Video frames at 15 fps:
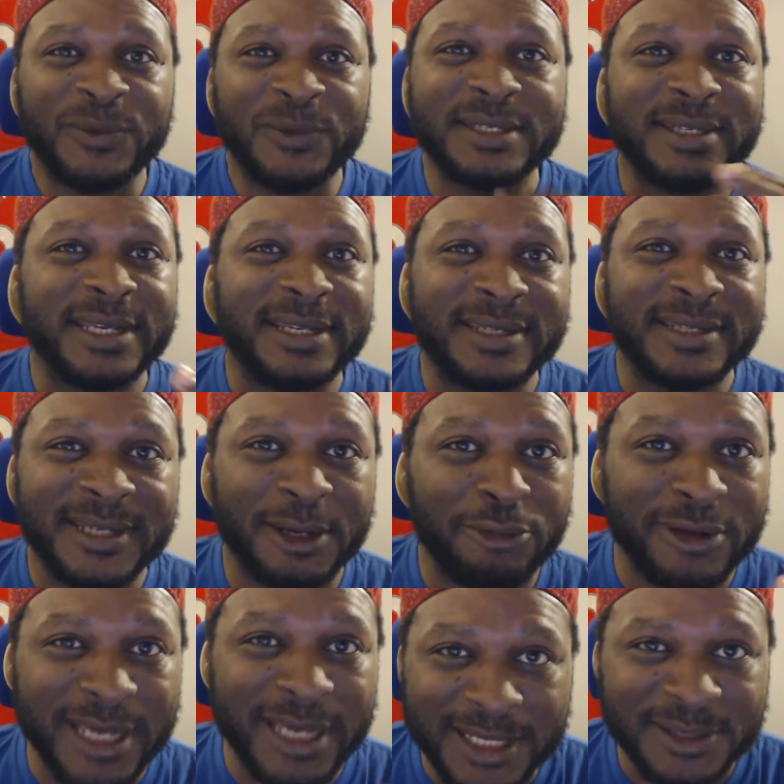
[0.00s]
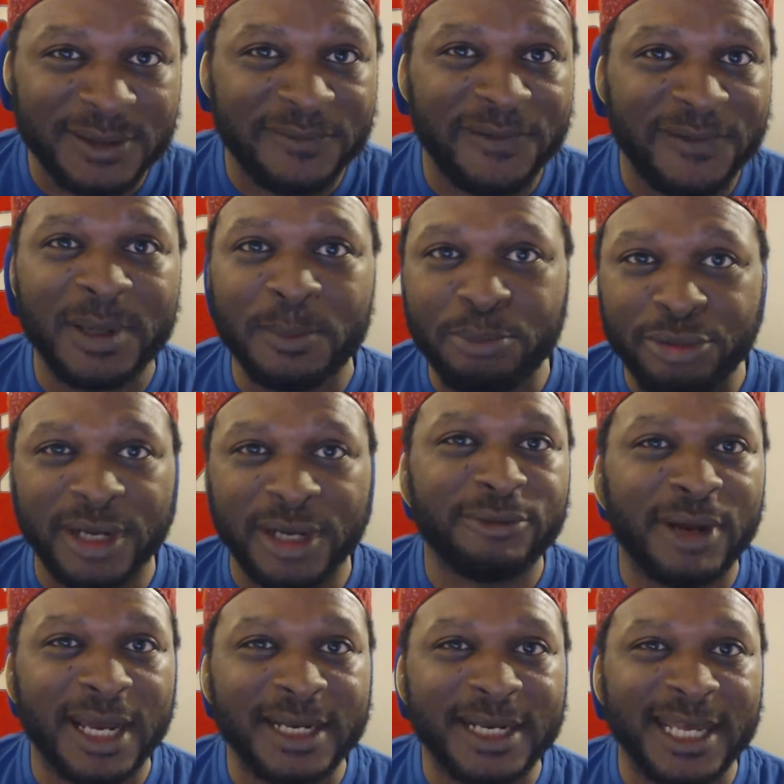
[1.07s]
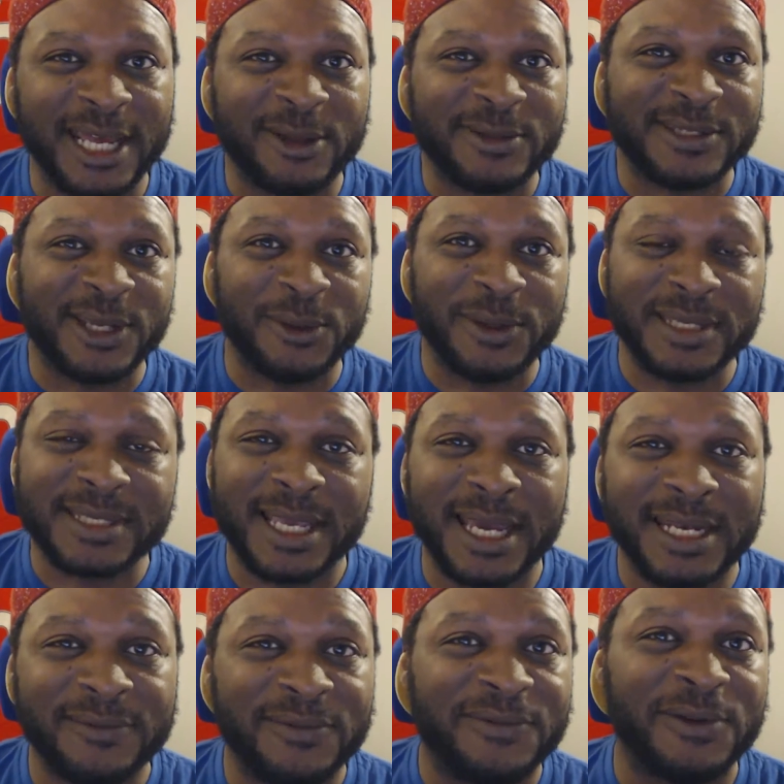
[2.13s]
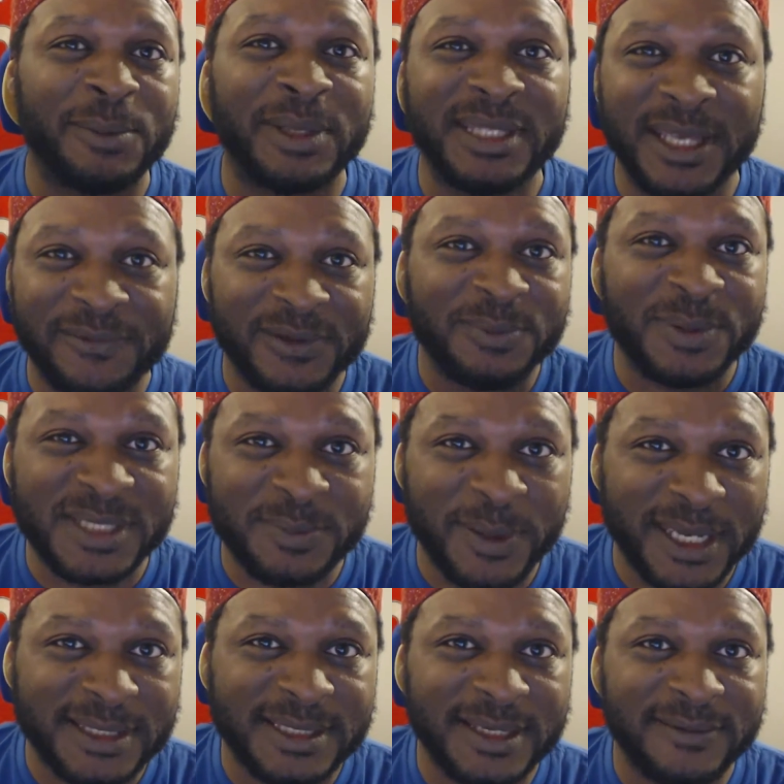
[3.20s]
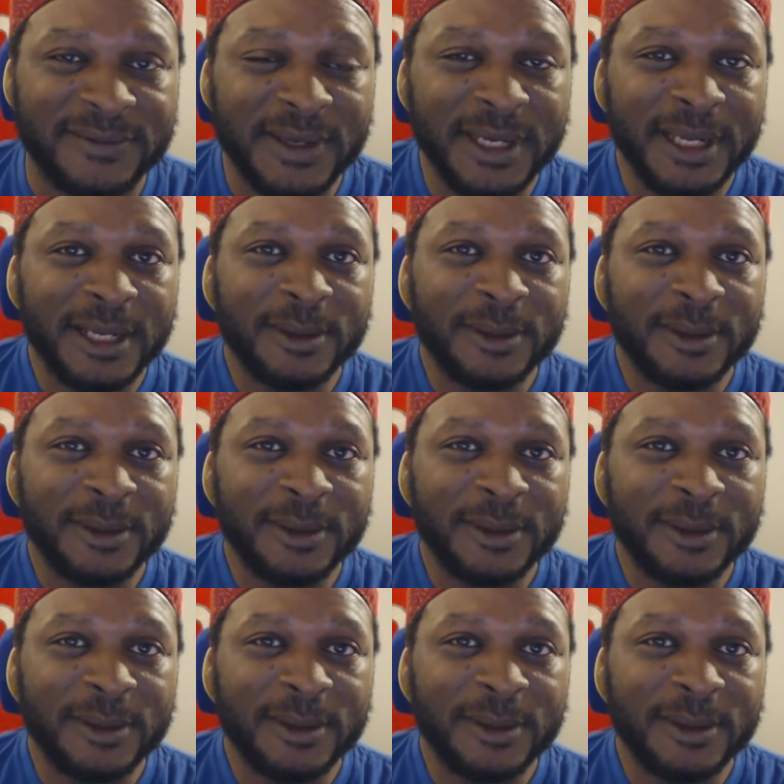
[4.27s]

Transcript: this is a reaction from a Brit right now, so it's kind of from a different perspective.